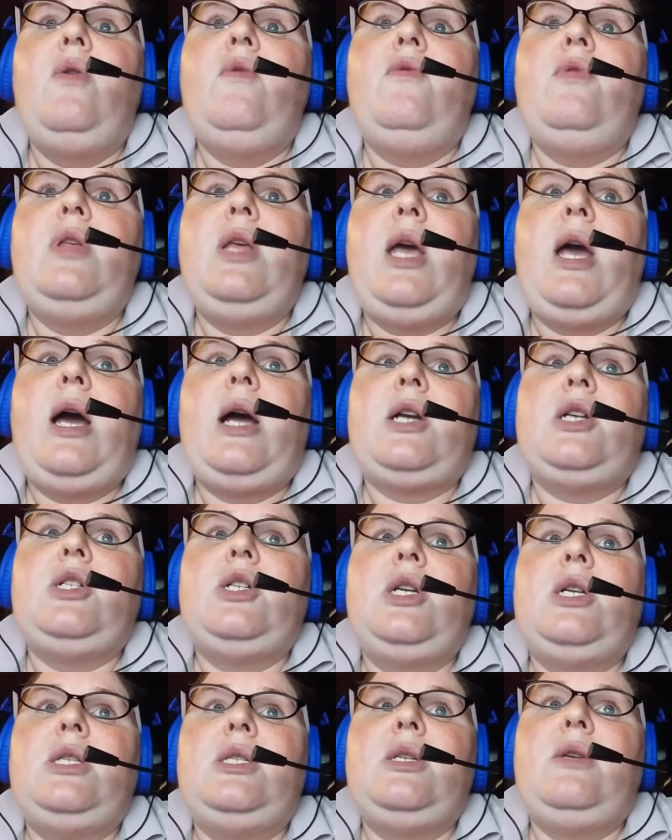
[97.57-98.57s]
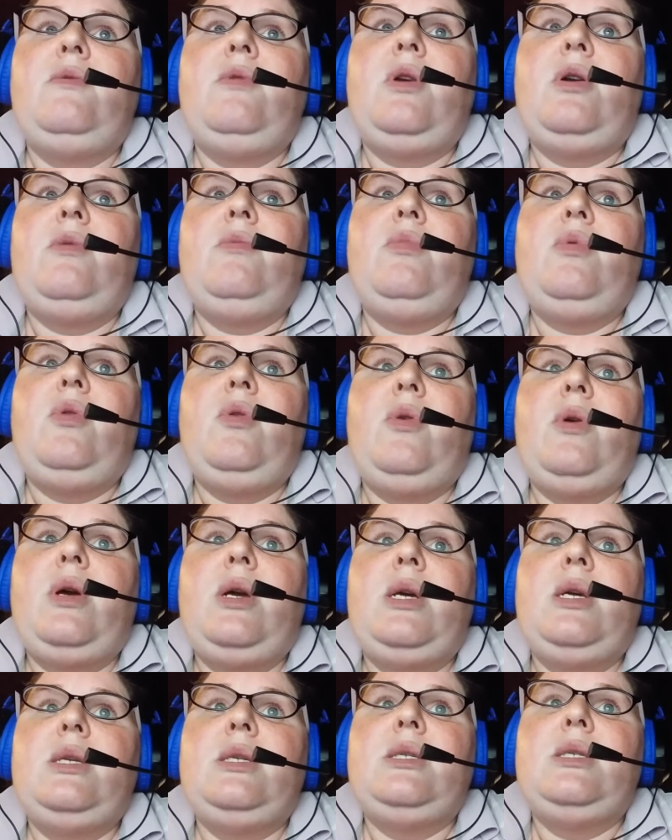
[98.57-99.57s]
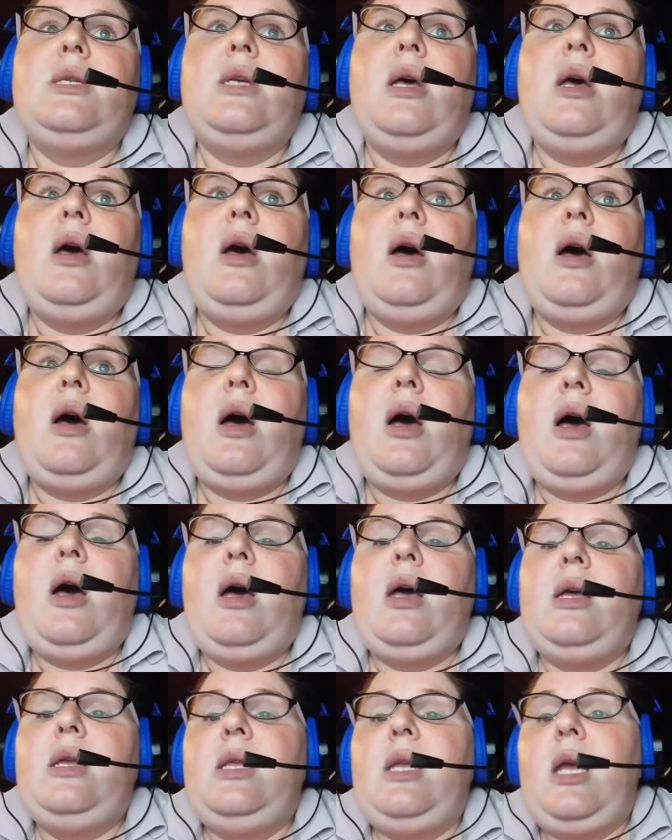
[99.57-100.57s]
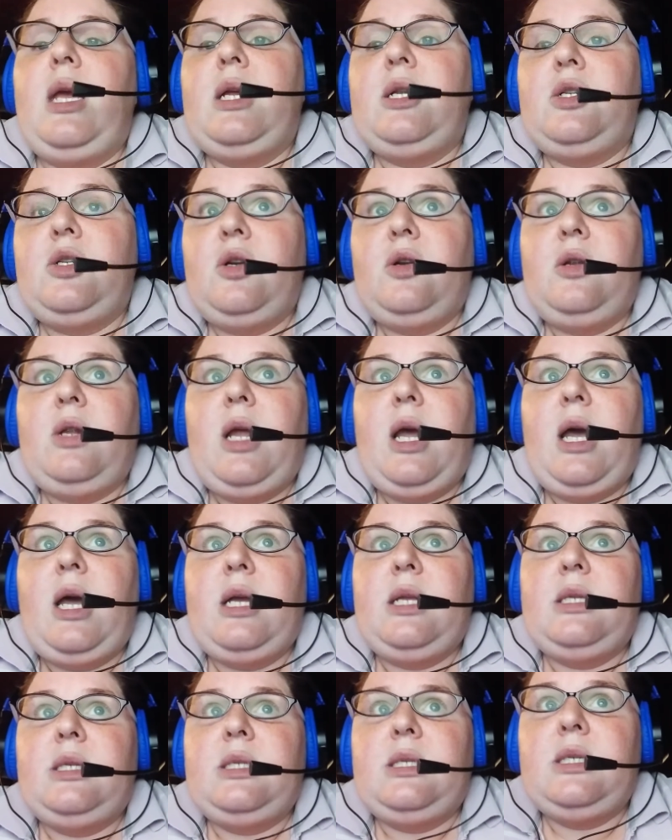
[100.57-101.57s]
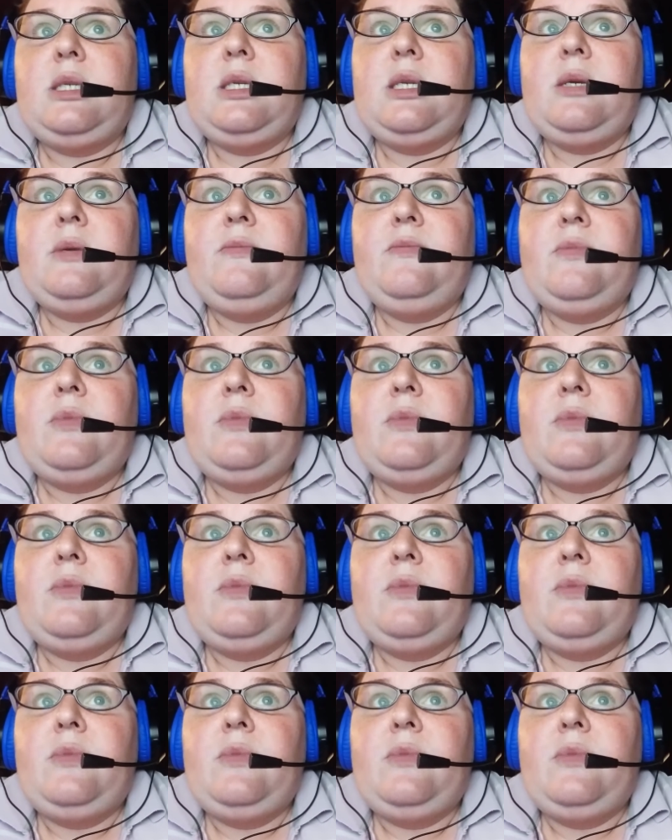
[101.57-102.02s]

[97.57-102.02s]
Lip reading: for the actions of their employees in the internet.